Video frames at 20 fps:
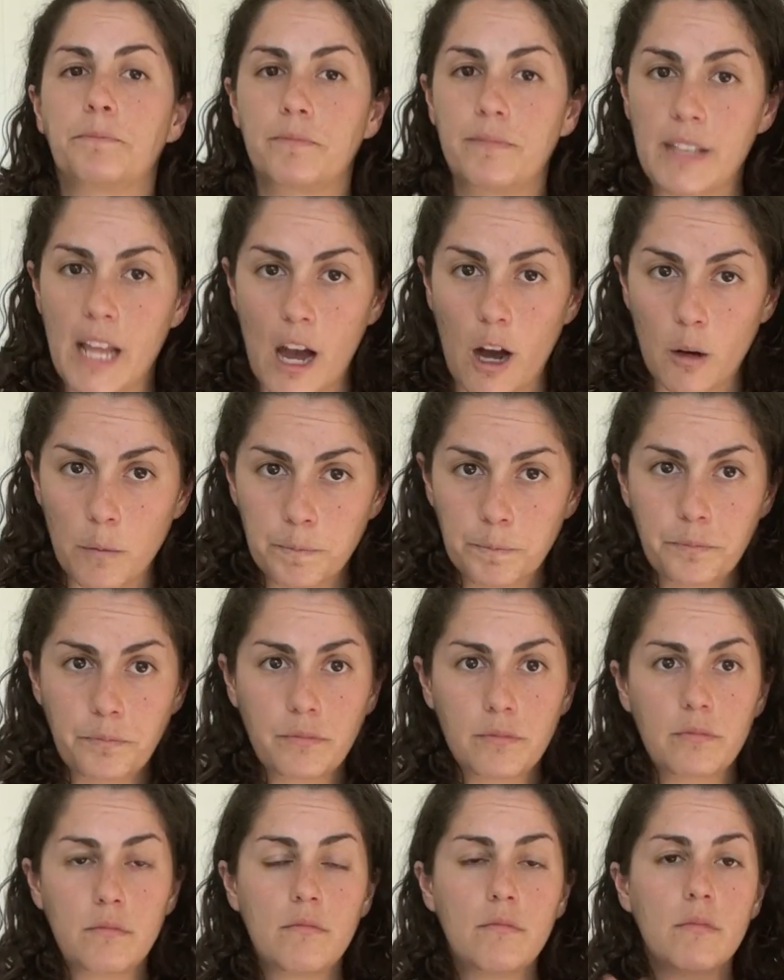Now
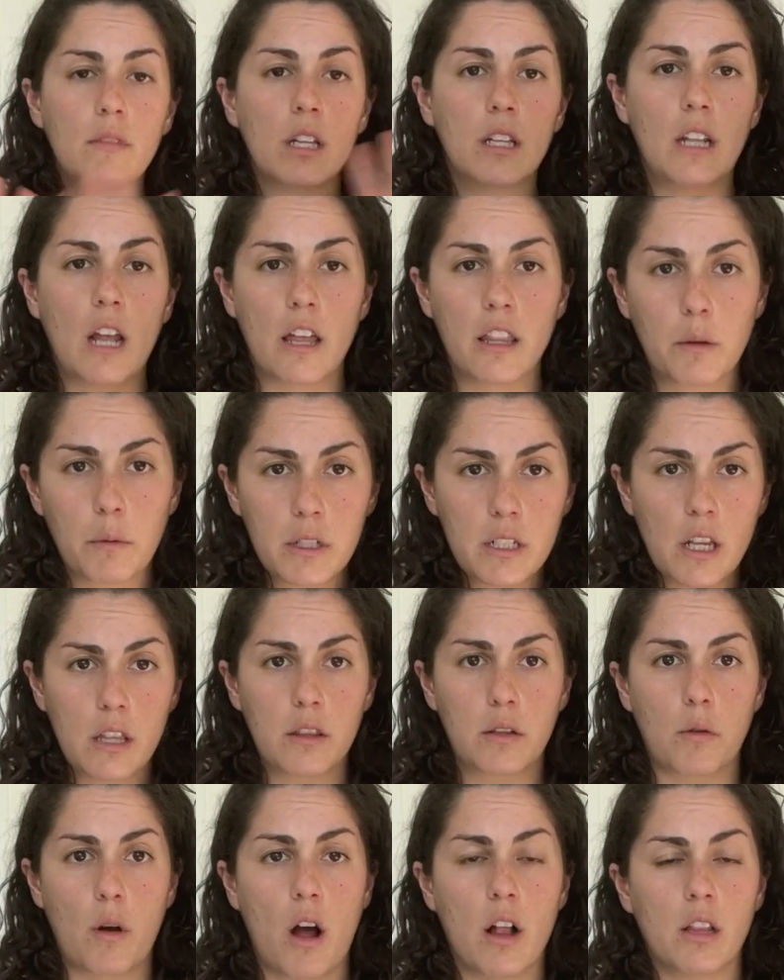that we're done
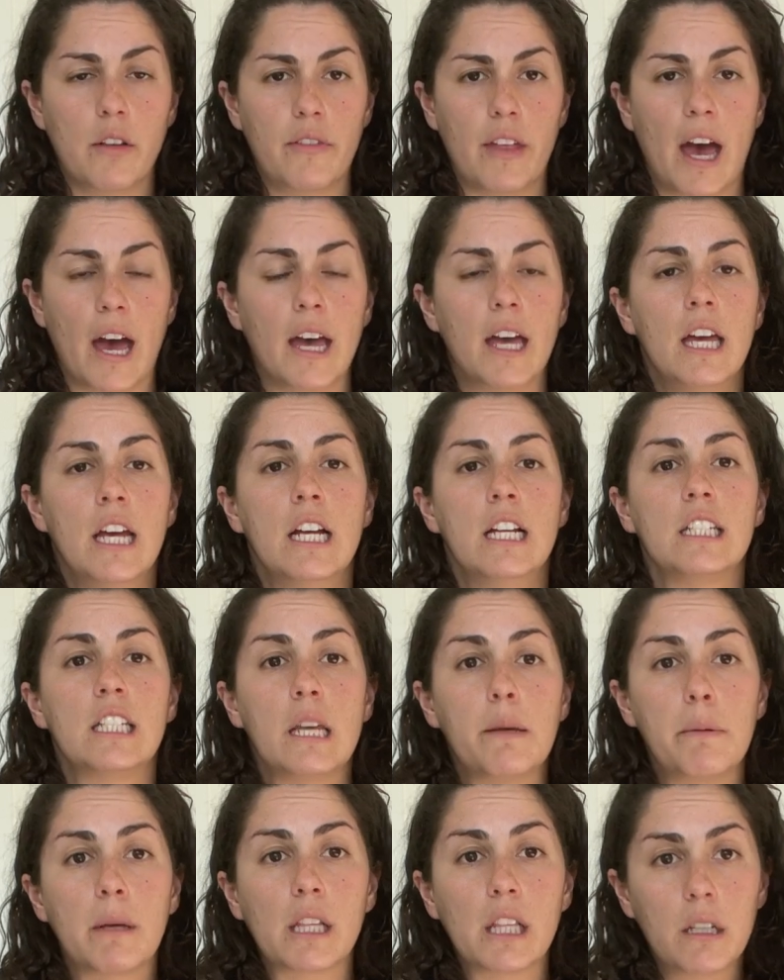through all of that,
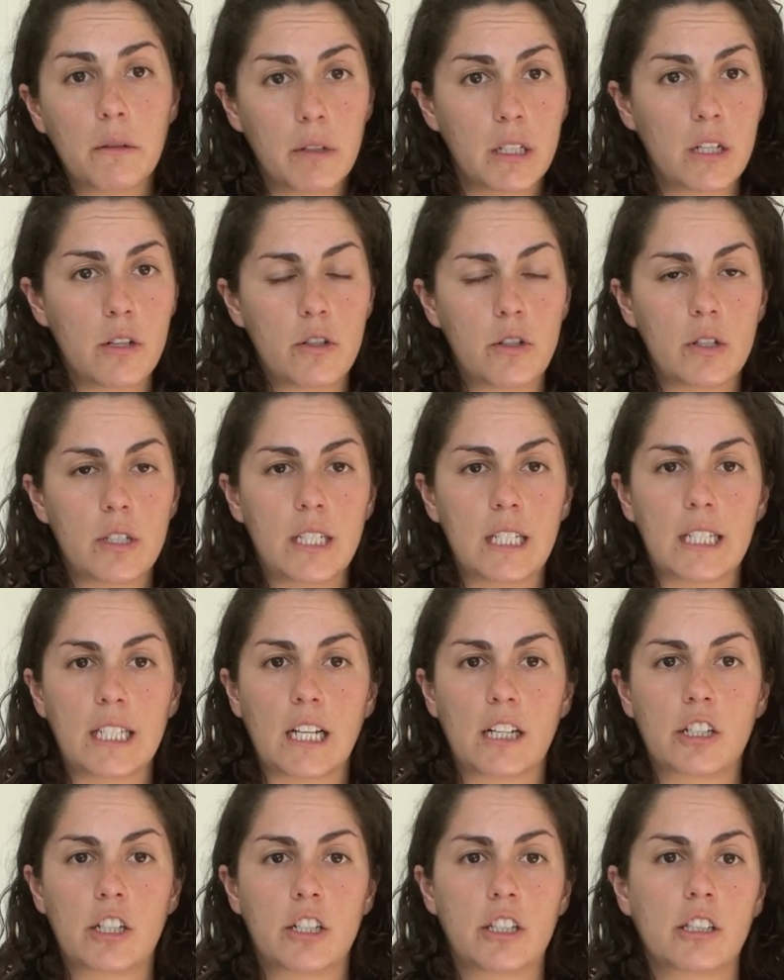typically when you do
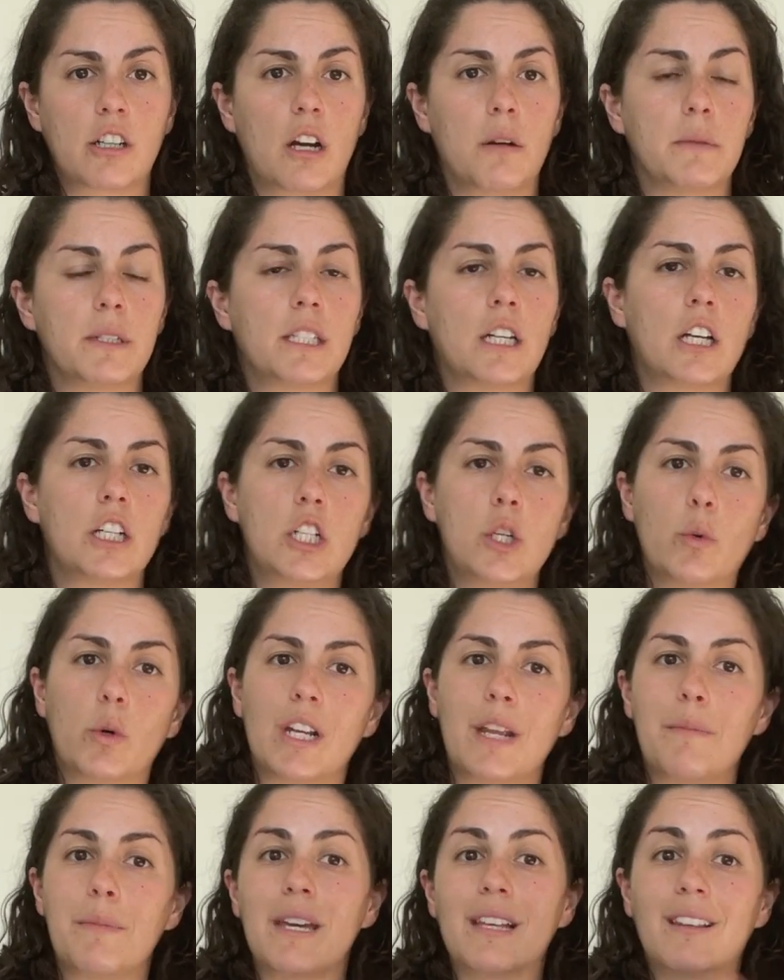C-section scar massage, you
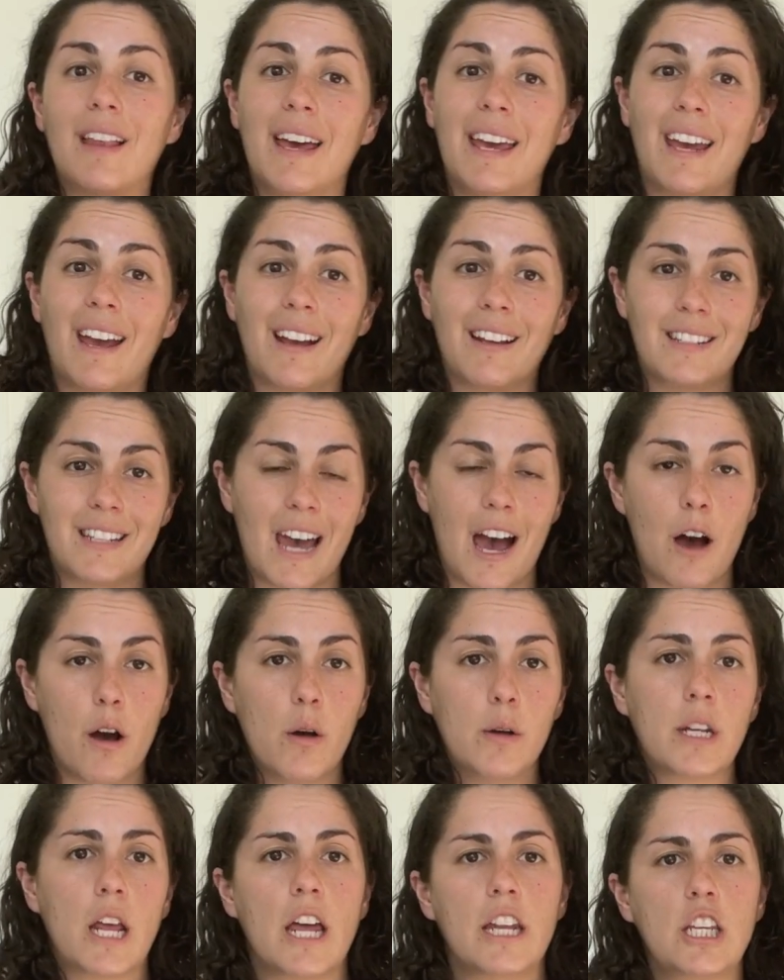want to be laying
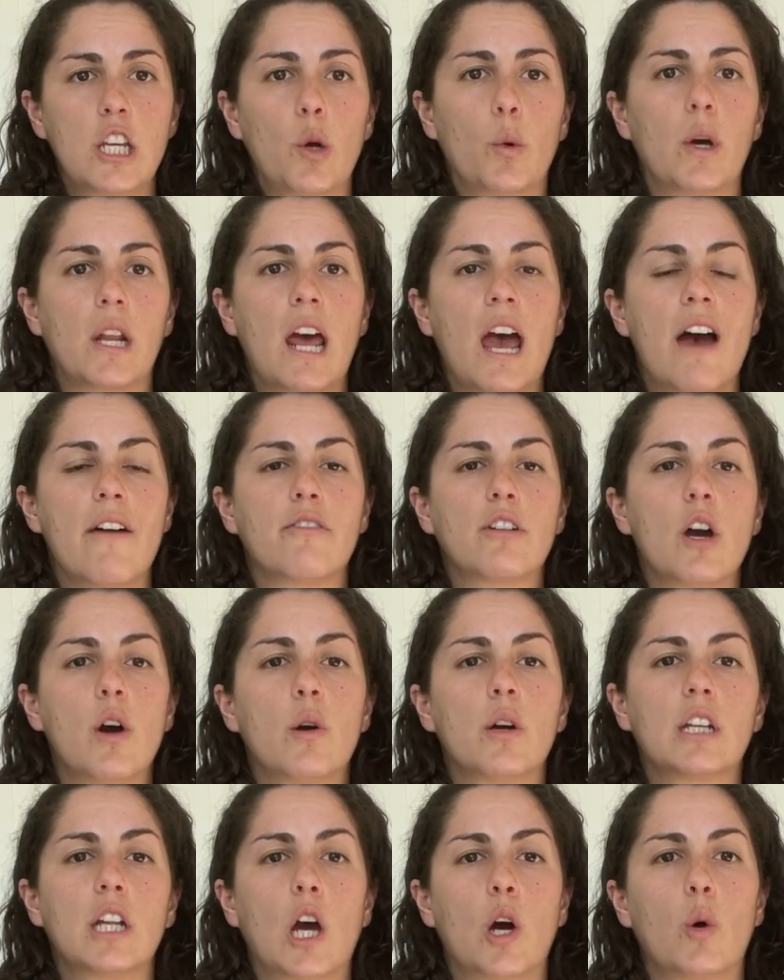down and you want to have
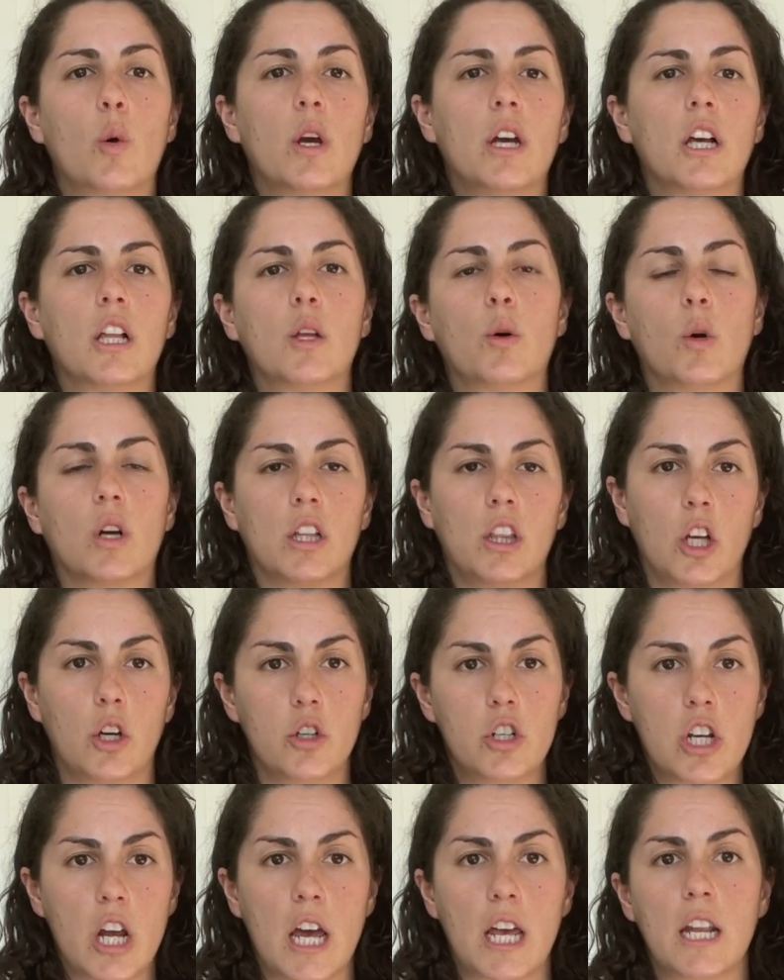coconut oil or
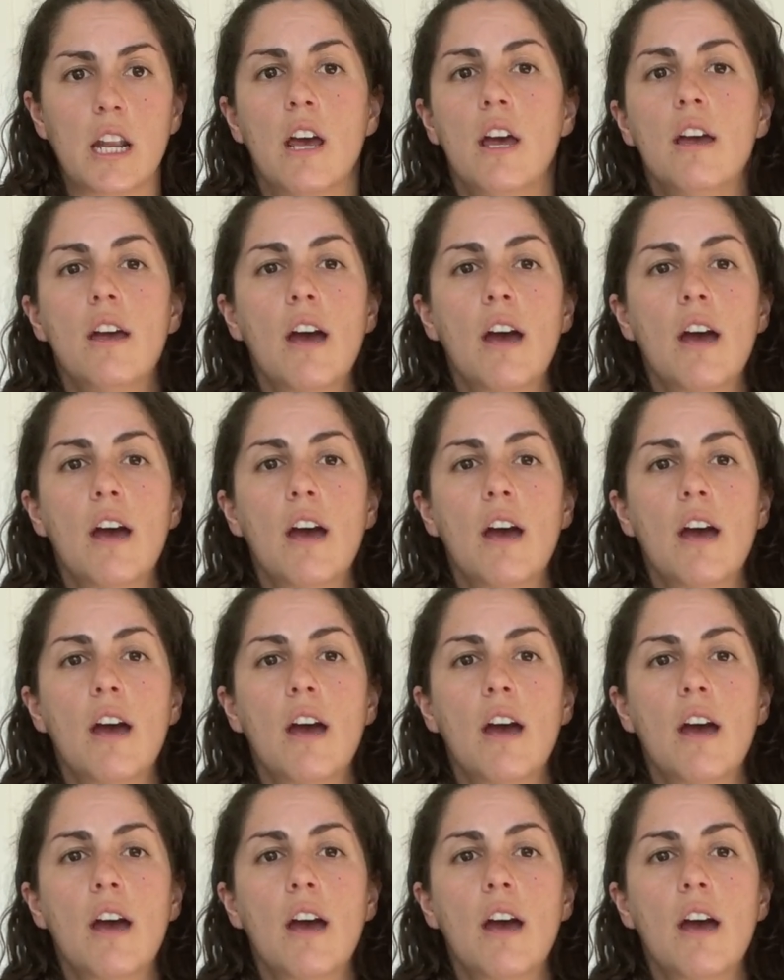lotion.